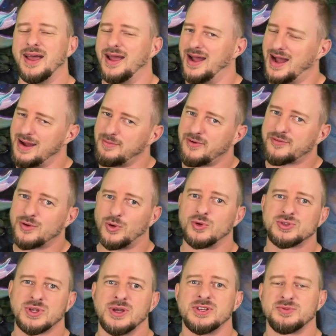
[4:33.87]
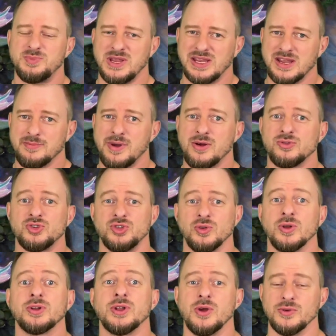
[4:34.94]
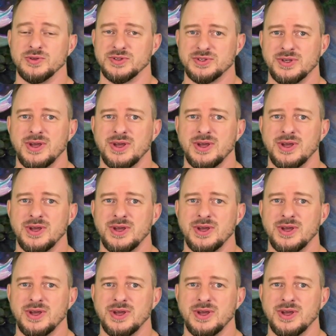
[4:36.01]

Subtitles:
I'm of course speaking about Jeweled Lotus.